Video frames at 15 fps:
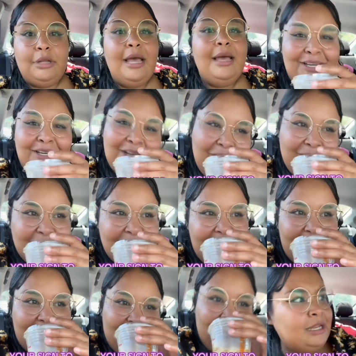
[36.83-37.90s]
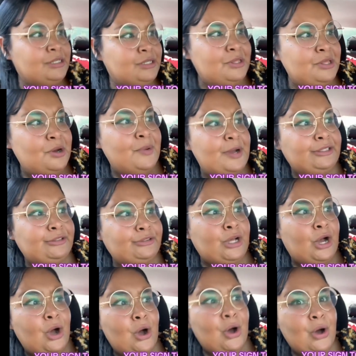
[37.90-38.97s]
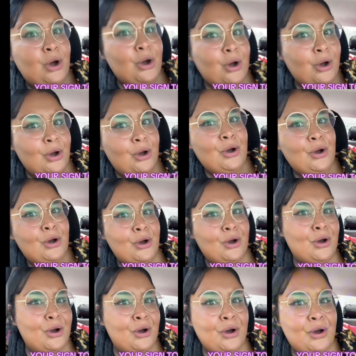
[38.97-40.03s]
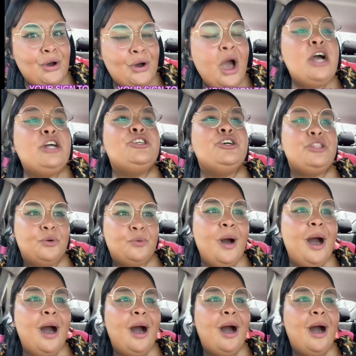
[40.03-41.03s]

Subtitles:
Low, get low to the window to the wall.